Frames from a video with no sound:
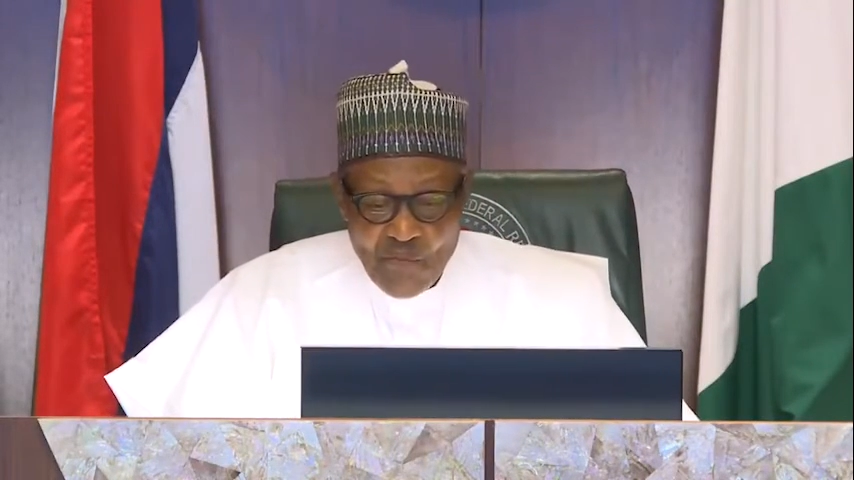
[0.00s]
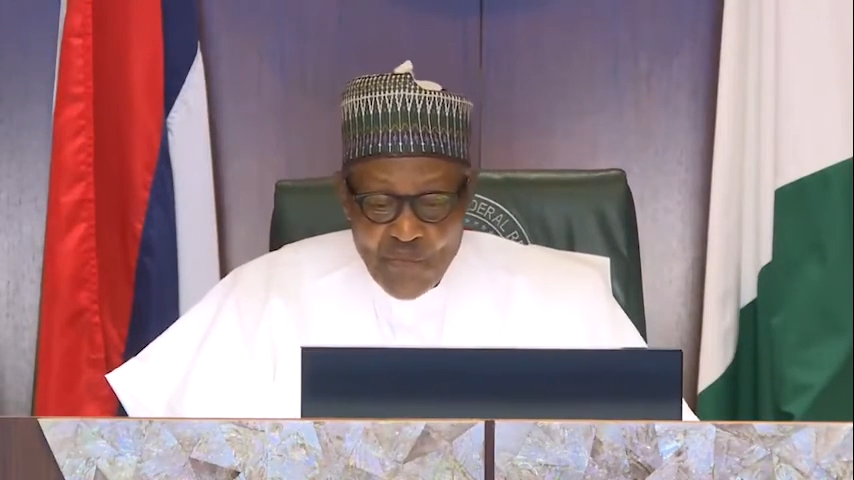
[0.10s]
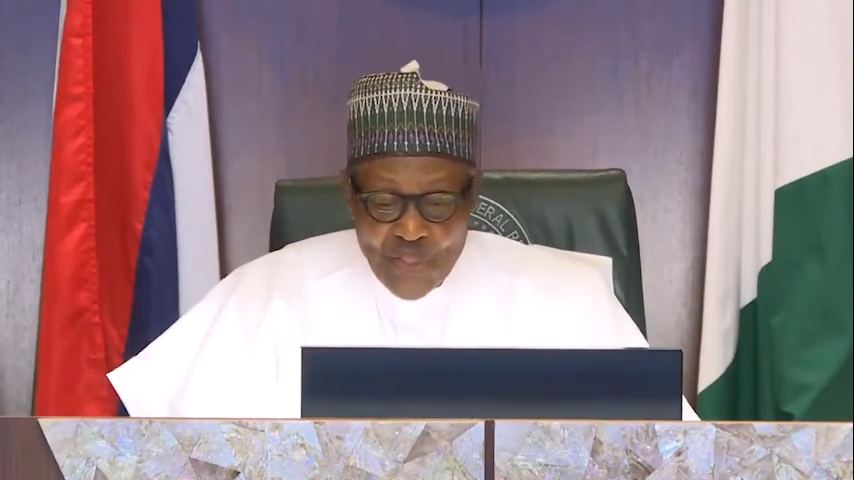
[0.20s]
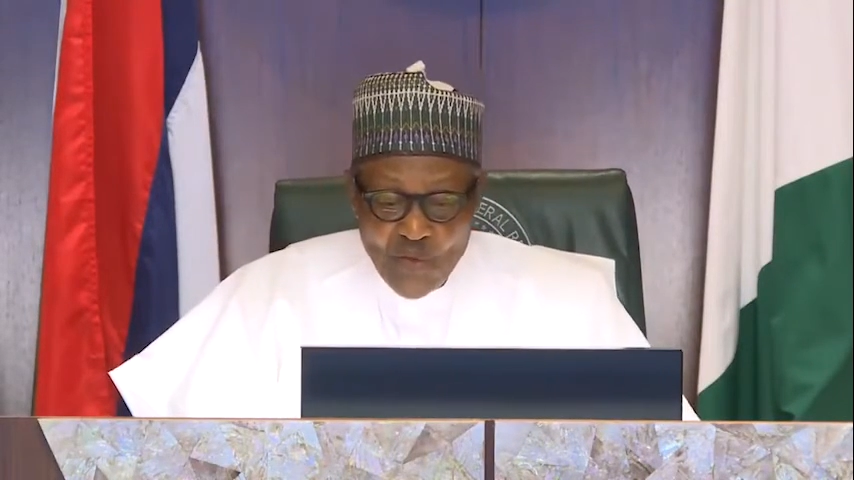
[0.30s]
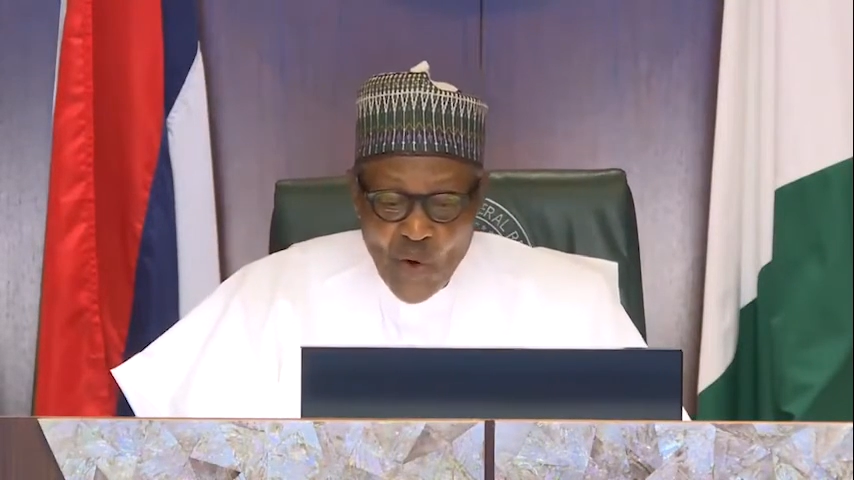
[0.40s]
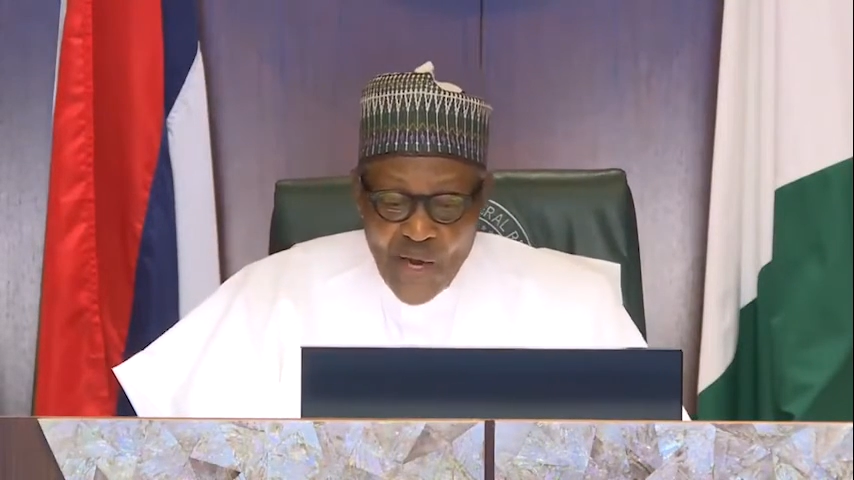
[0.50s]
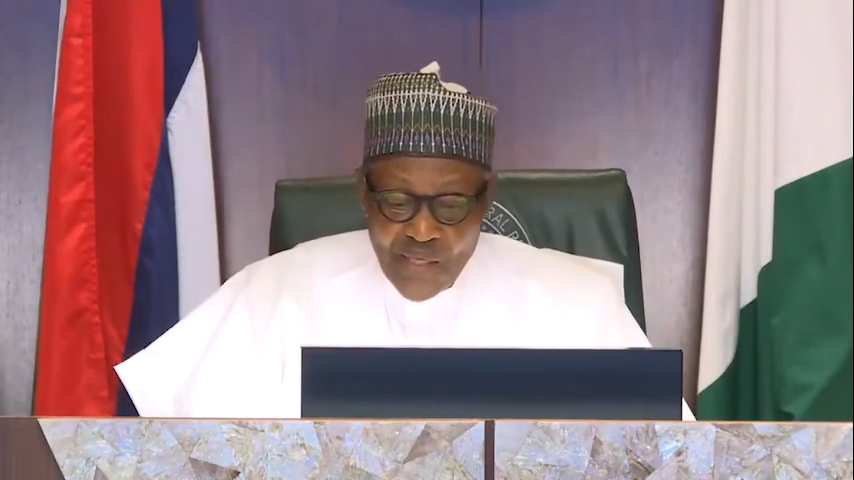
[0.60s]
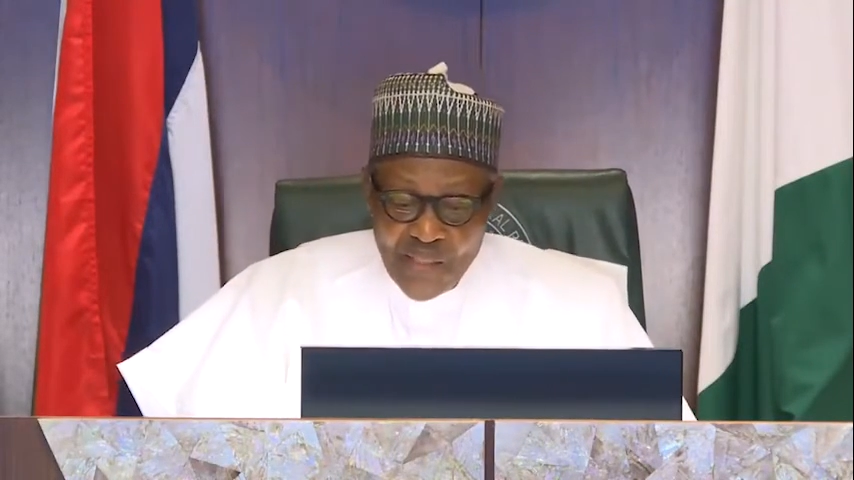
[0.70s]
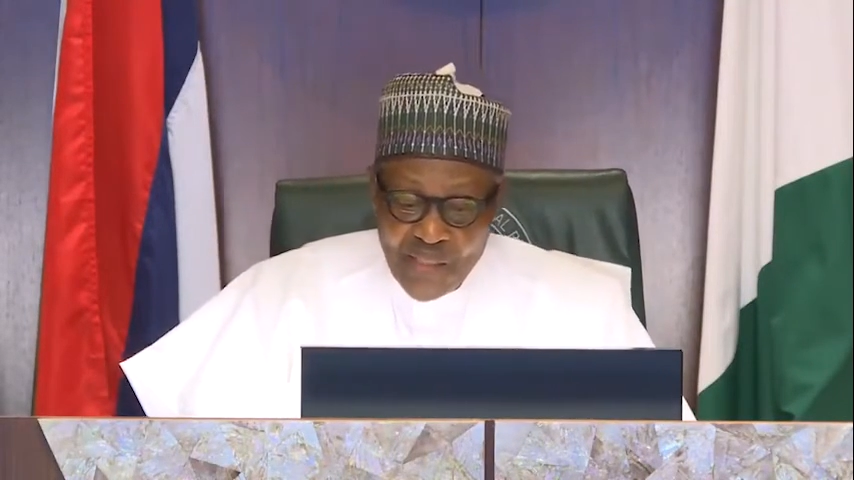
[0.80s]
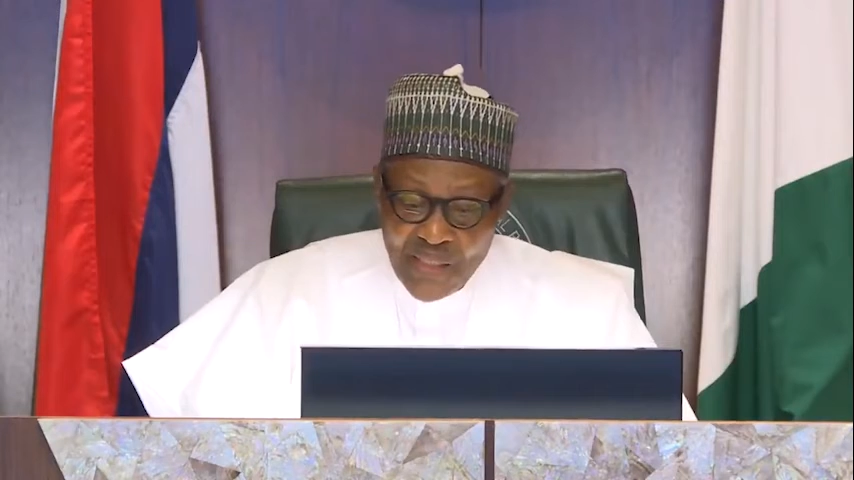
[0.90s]

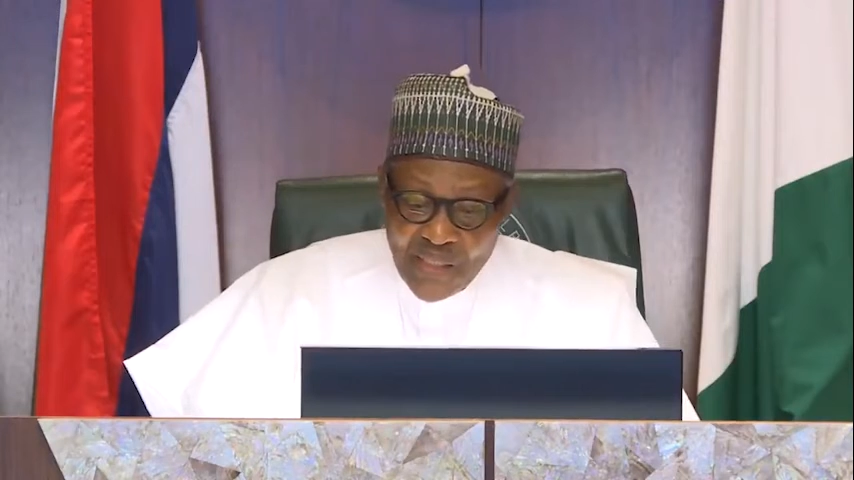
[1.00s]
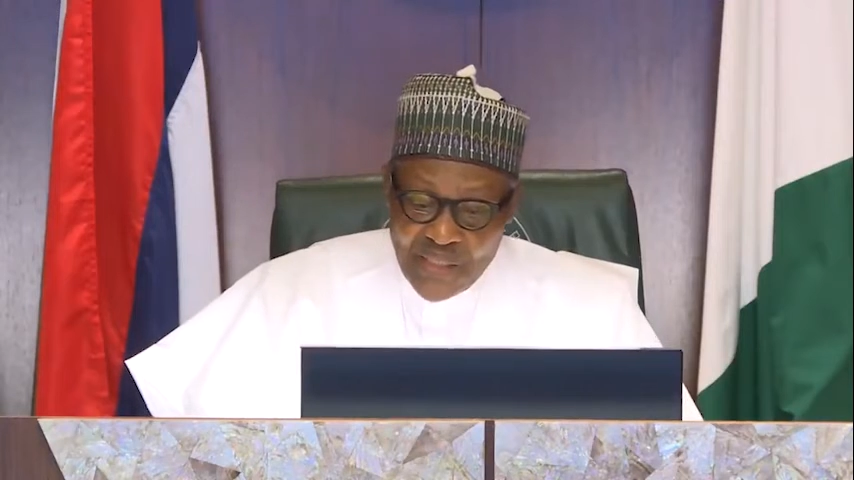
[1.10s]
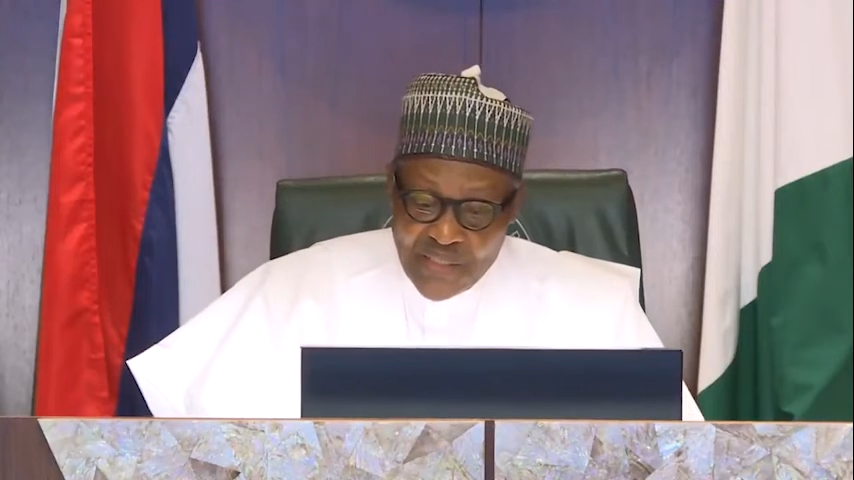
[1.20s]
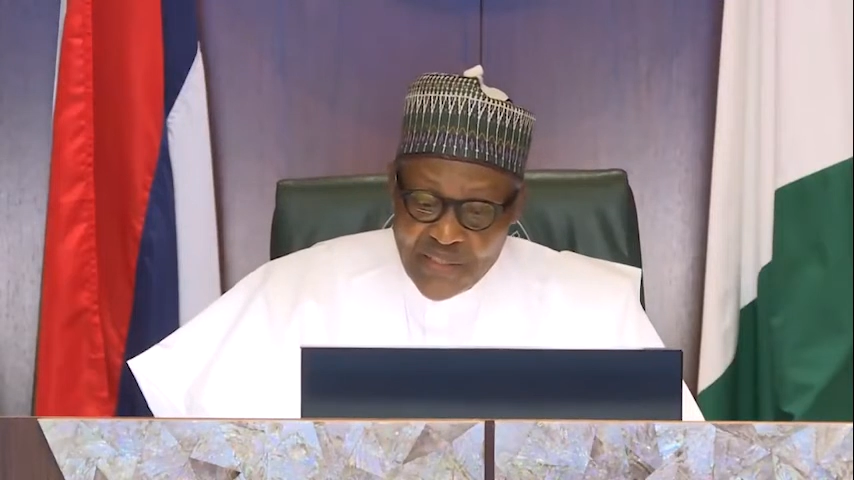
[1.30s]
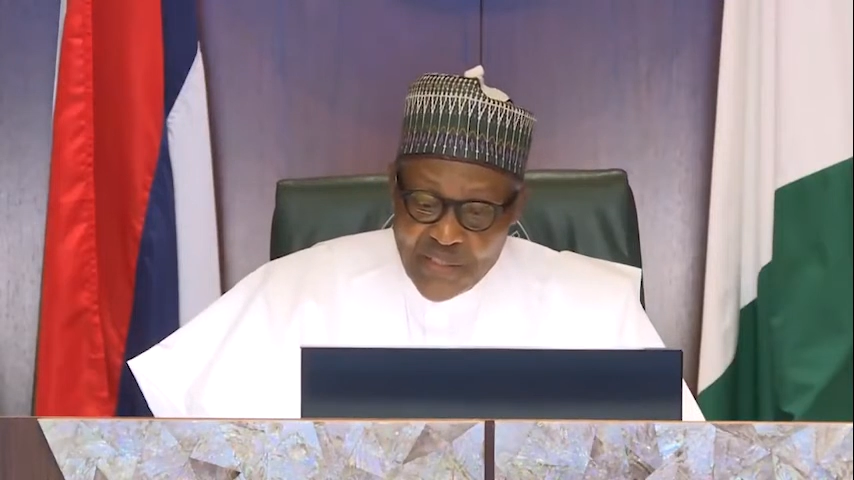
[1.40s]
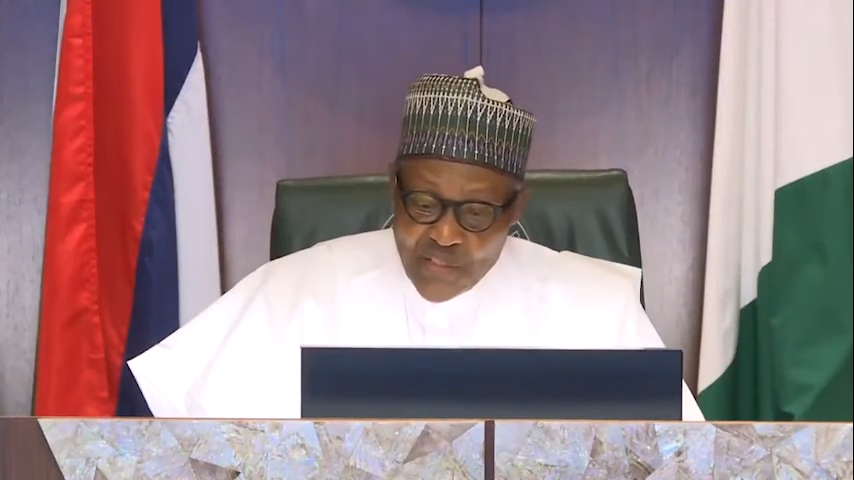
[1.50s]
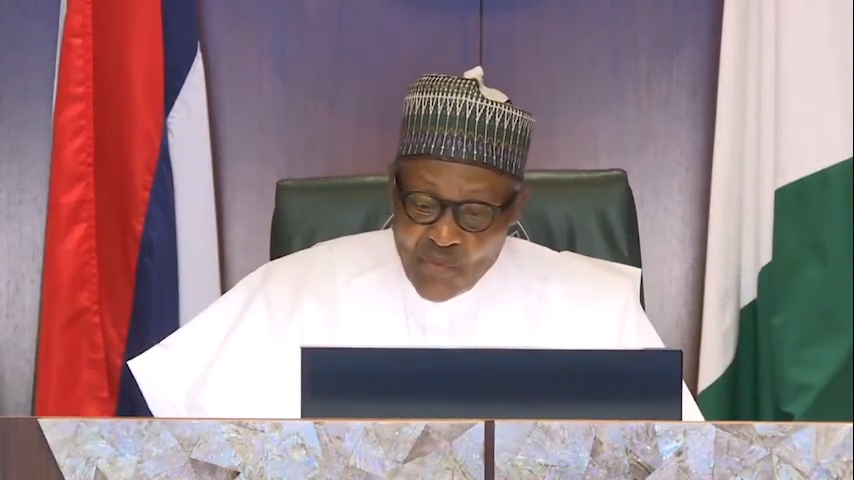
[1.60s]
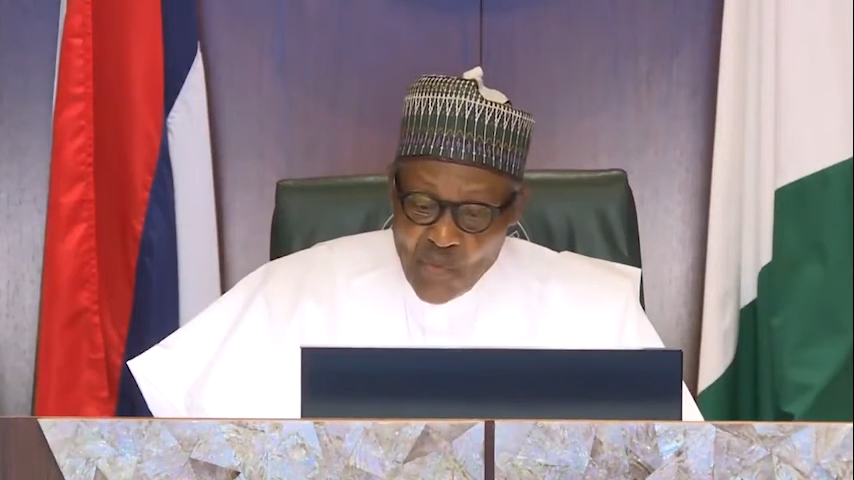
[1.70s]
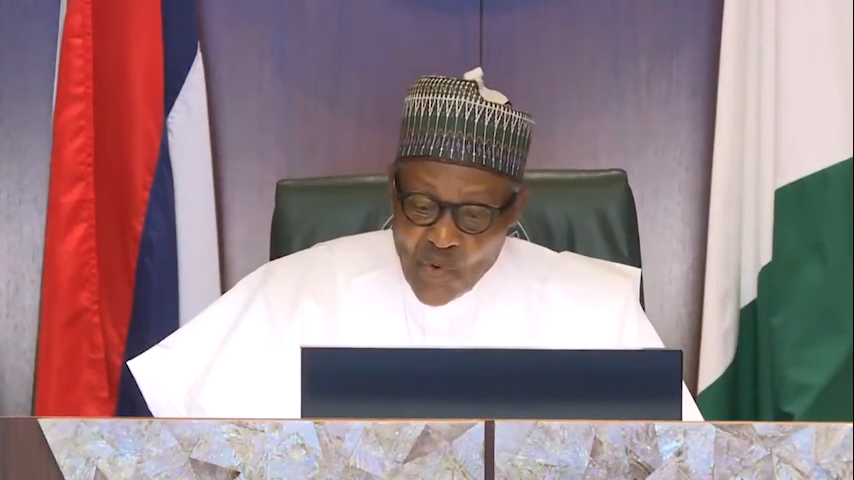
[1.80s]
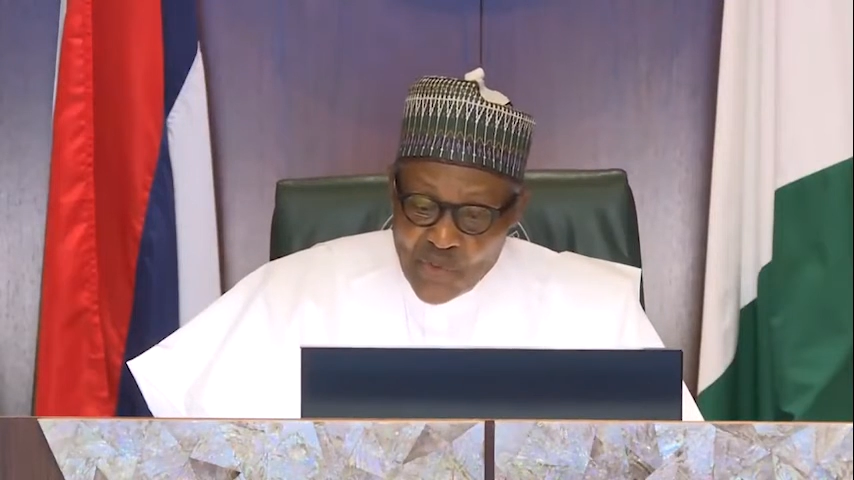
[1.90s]
Meanwhile, it is
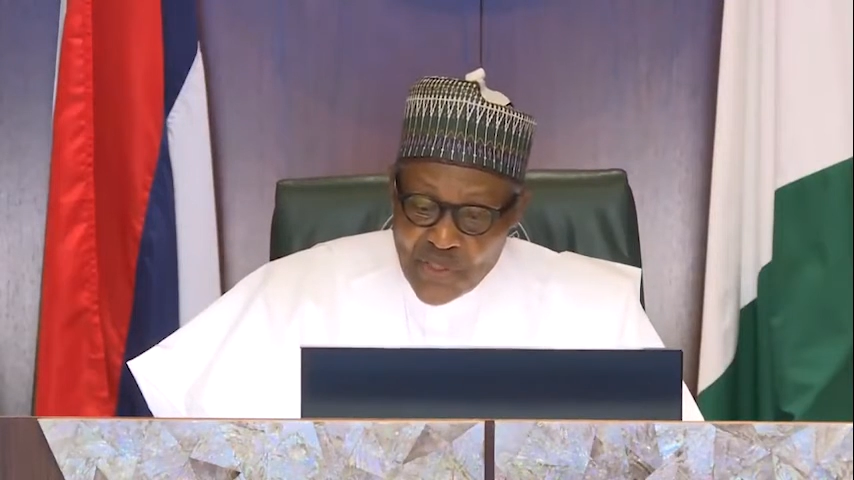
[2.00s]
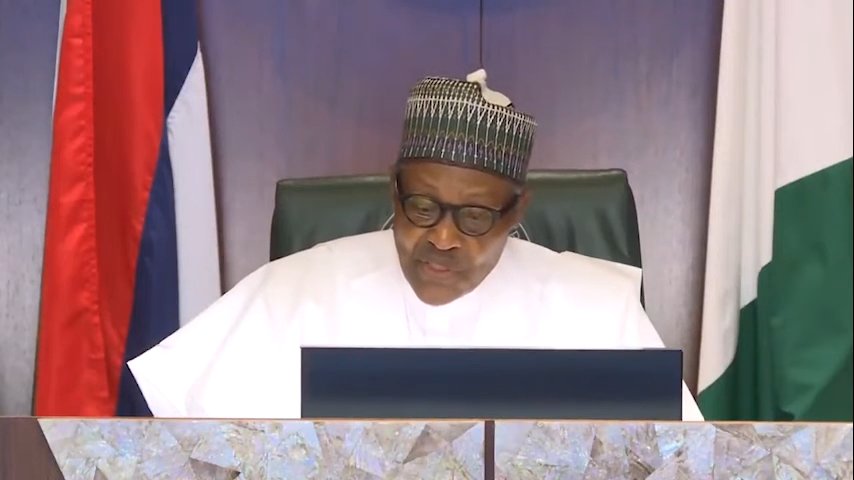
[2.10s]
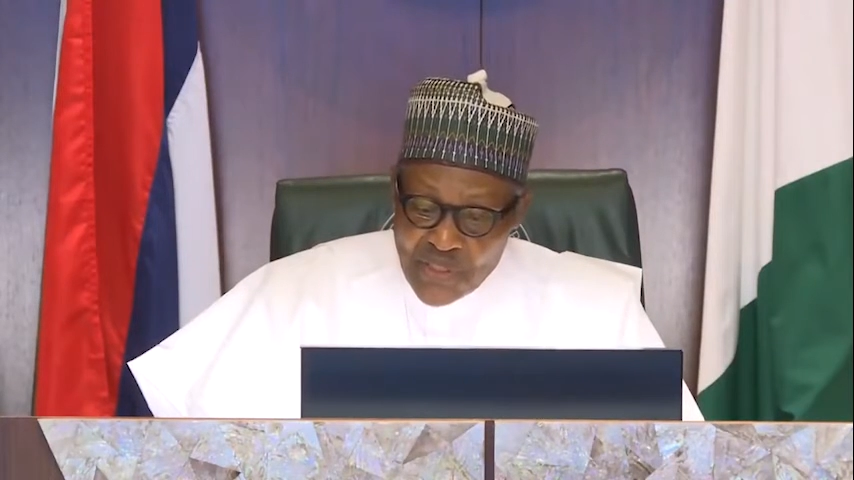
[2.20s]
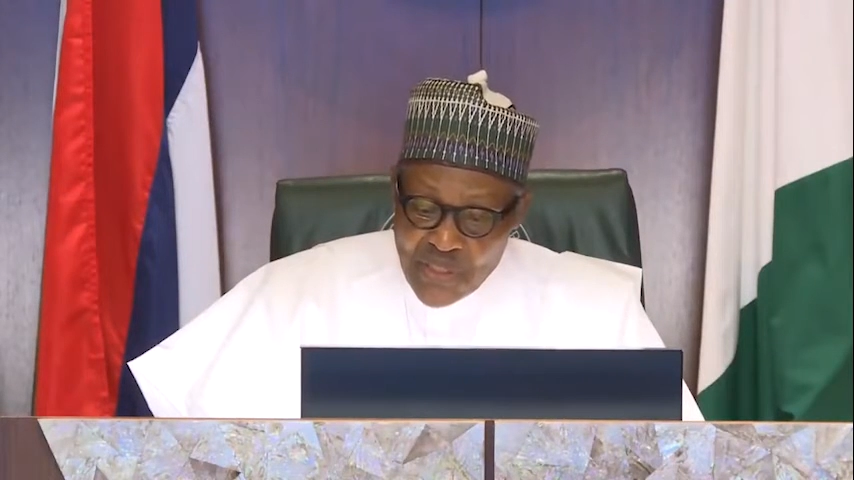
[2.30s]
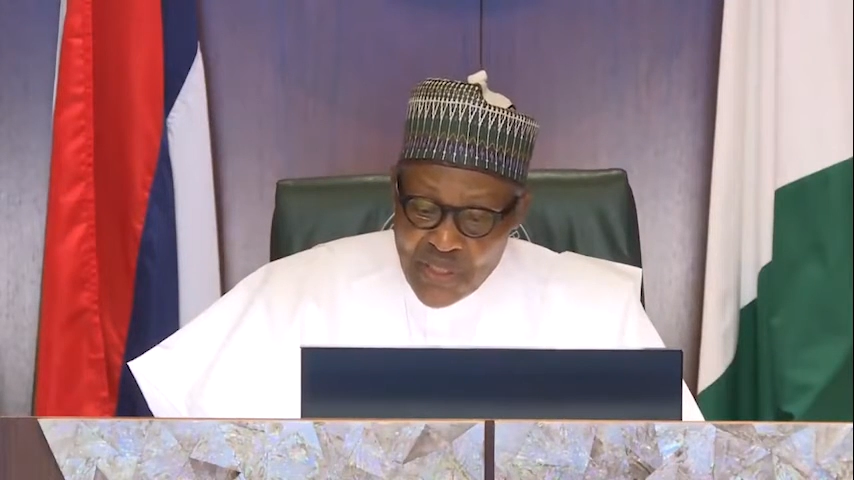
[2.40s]
important